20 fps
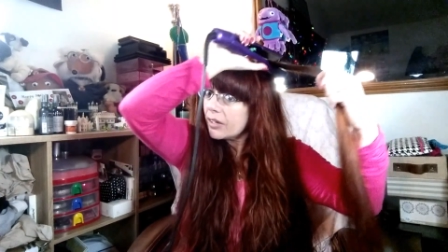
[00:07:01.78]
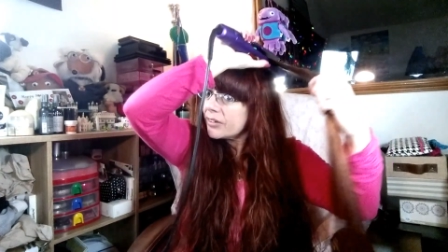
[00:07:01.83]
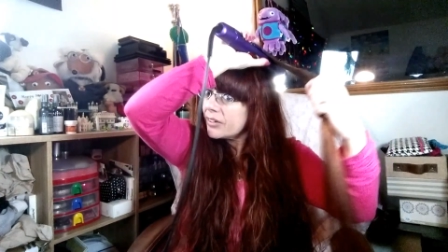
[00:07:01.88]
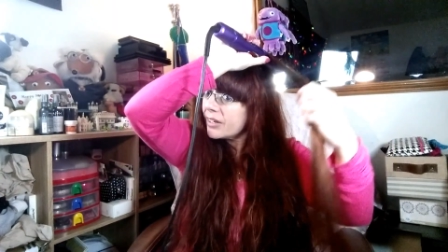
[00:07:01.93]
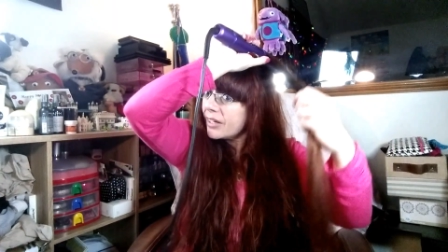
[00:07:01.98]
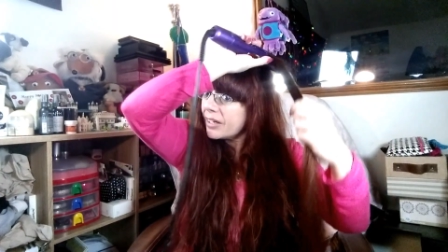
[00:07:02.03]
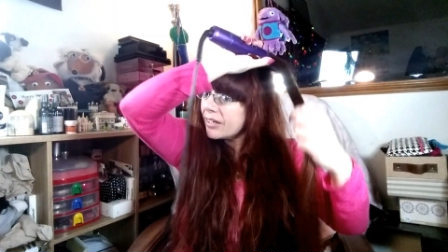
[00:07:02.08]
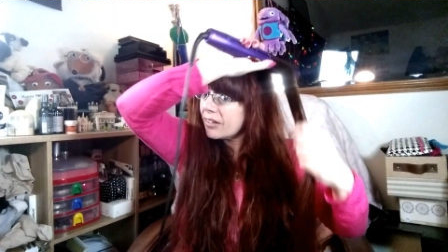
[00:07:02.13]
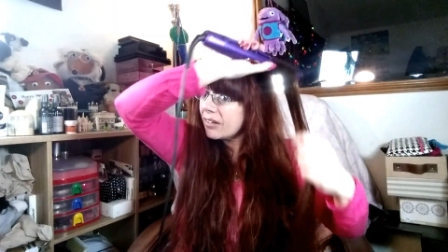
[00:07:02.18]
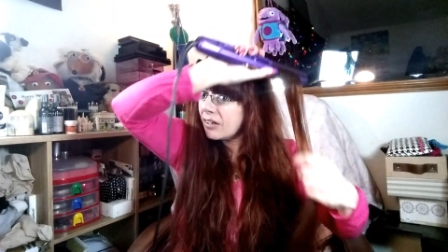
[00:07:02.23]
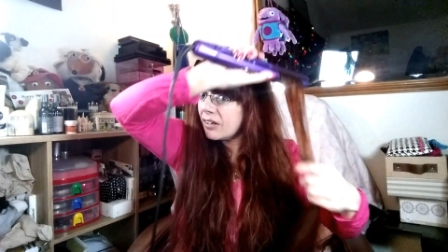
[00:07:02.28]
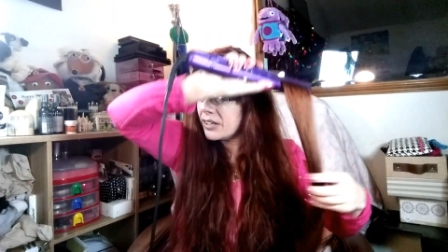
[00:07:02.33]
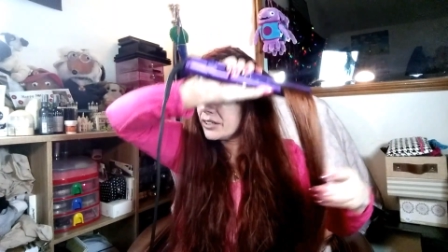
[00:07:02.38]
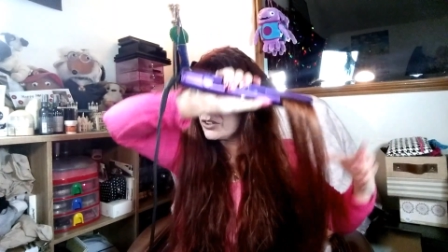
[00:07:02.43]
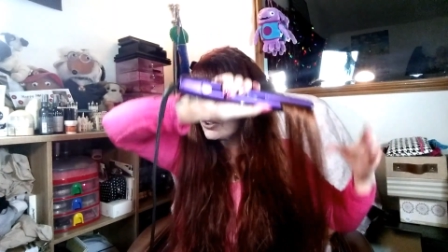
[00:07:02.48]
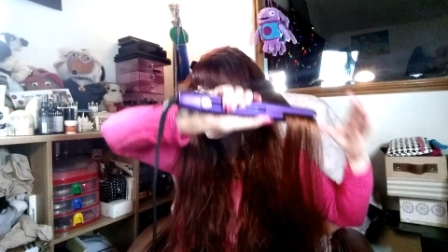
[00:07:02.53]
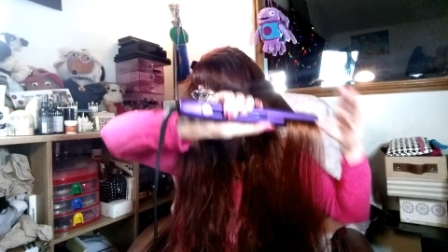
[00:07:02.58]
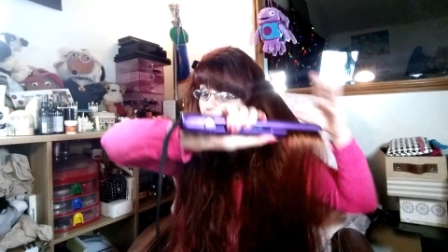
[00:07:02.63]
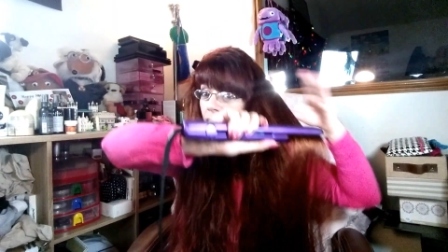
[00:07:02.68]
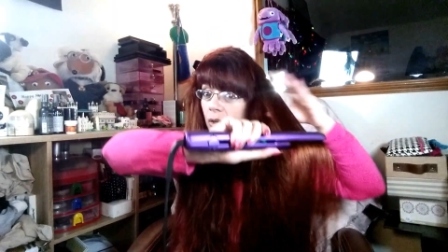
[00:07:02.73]
then I
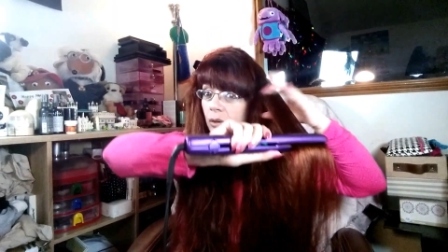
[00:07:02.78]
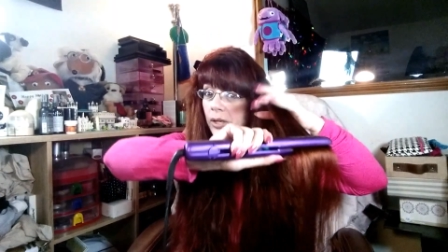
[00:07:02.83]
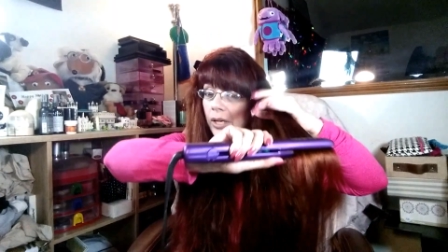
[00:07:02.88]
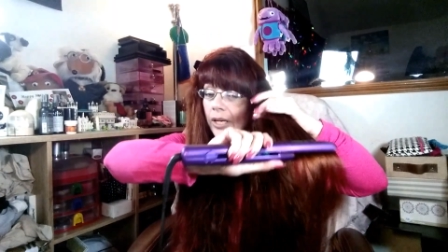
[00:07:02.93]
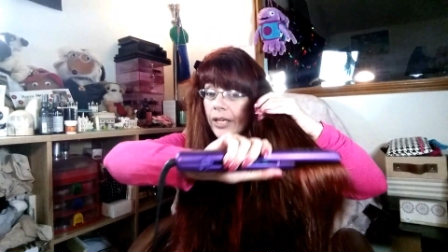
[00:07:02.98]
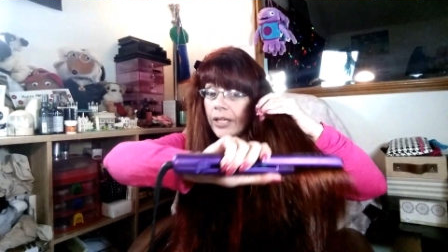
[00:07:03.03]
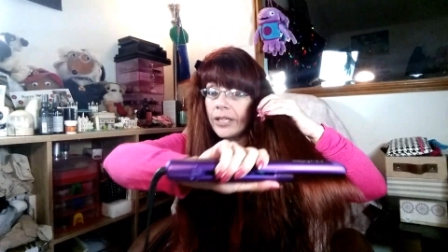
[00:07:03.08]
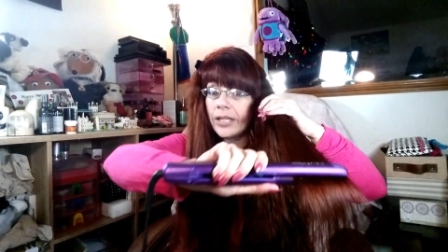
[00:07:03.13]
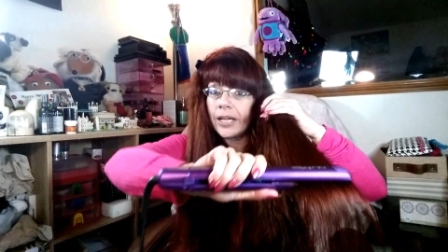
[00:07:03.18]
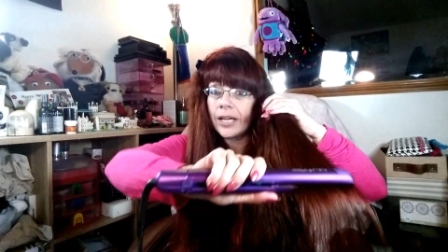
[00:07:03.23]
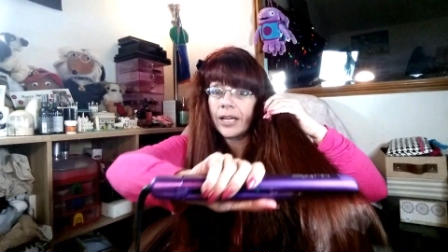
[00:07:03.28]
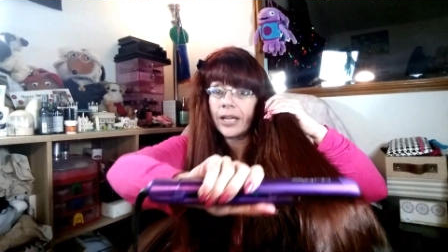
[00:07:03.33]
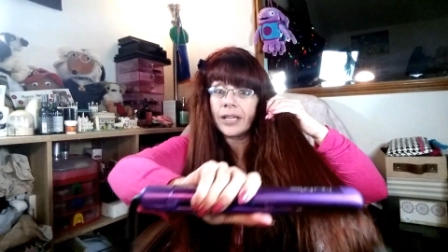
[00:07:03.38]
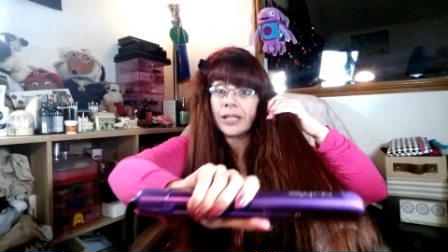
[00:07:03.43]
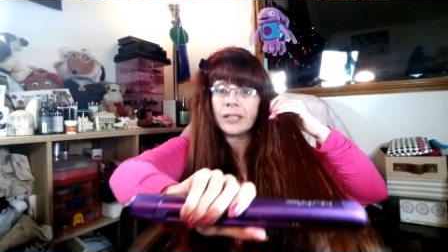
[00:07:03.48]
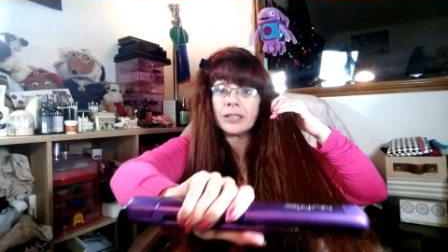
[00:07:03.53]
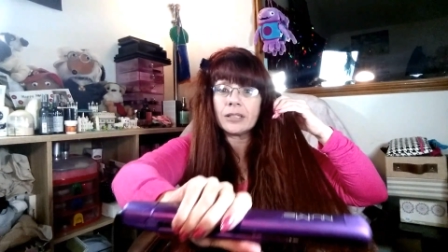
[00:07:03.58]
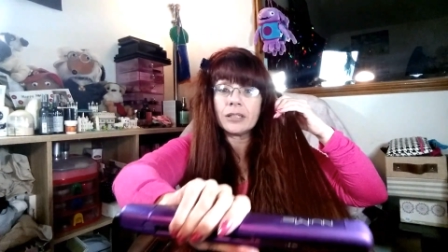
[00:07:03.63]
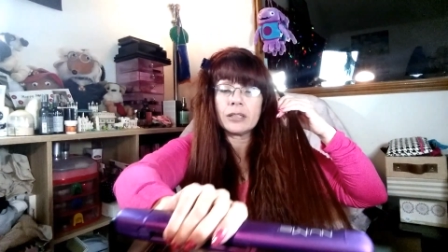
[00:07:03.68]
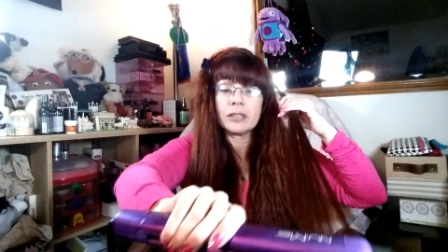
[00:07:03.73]
just go ahead
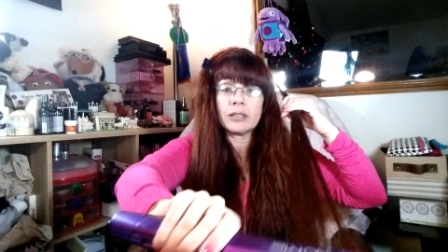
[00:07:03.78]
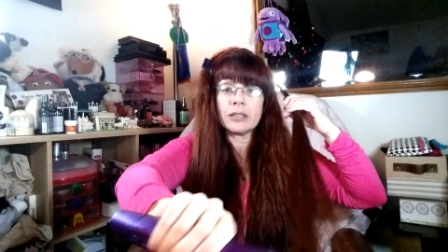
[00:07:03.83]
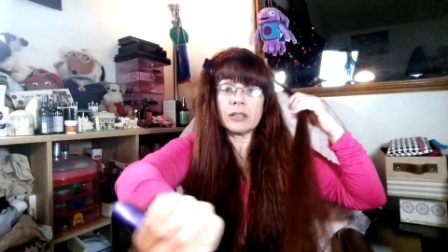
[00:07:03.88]
and